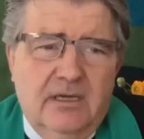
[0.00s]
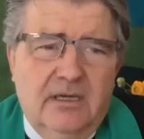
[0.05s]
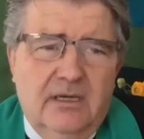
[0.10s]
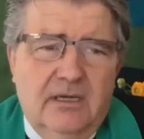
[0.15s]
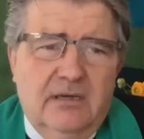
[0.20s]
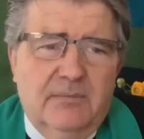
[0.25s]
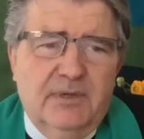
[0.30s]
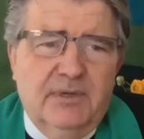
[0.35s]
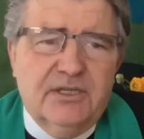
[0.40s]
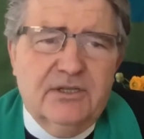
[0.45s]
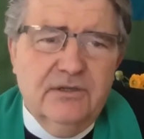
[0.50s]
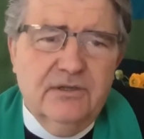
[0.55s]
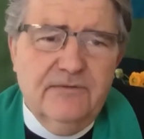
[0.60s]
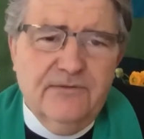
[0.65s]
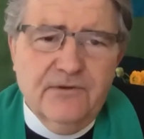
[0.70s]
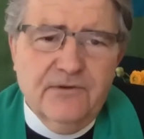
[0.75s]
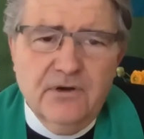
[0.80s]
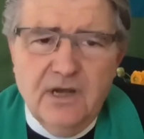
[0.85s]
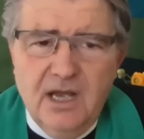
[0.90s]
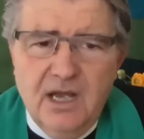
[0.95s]
But good
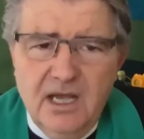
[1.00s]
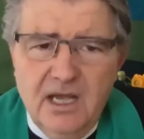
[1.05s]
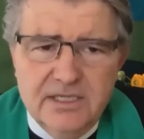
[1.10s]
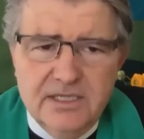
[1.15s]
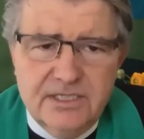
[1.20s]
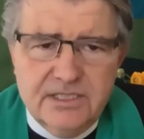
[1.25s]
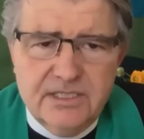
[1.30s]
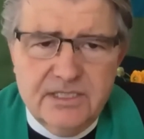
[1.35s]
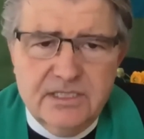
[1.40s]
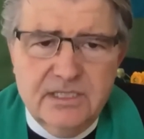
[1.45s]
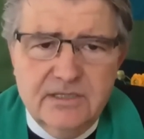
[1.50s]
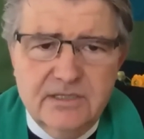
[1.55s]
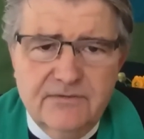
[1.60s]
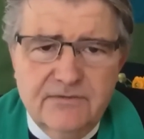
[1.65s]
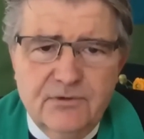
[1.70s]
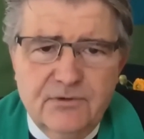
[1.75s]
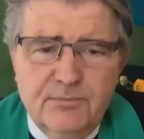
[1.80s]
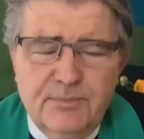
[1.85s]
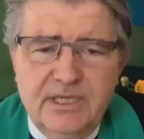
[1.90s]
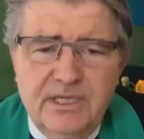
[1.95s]
for us
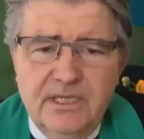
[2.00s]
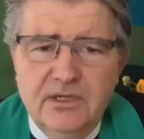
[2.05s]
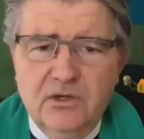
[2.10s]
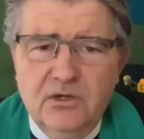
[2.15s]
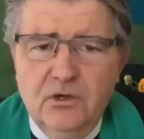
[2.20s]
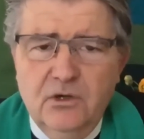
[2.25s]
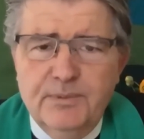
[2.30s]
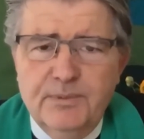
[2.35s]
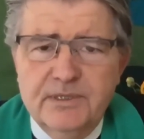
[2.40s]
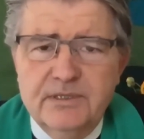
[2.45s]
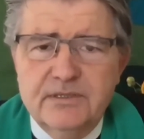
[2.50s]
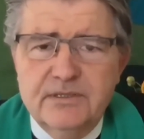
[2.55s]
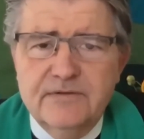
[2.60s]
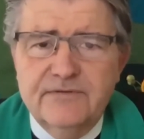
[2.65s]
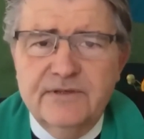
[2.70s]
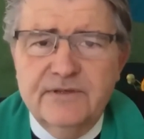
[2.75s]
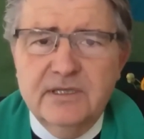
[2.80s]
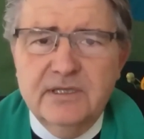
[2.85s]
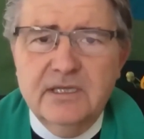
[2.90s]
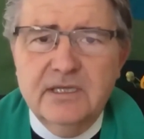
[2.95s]
for being open to
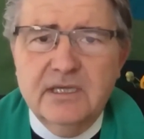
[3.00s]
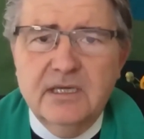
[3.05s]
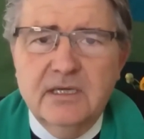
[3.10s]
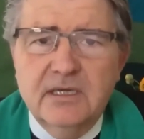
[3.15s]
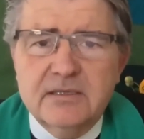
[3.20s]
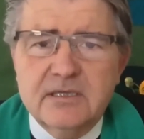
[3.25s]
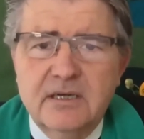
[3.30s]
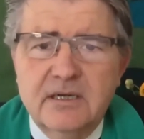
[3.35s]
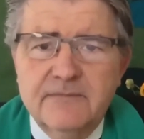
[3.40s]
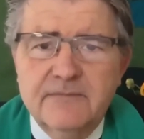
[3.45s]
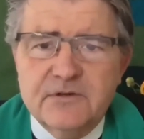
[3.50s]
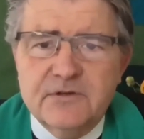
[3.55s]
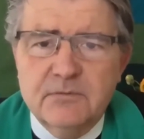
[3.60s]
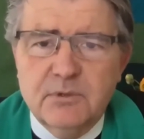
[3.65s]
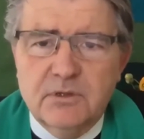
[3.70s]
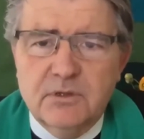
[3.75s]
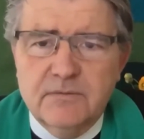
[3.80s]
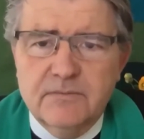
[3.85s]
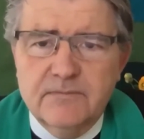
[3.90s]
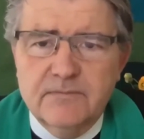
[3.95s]
feeling
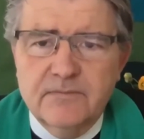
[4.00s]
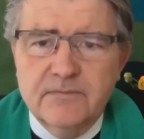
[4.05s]
uncomfortable.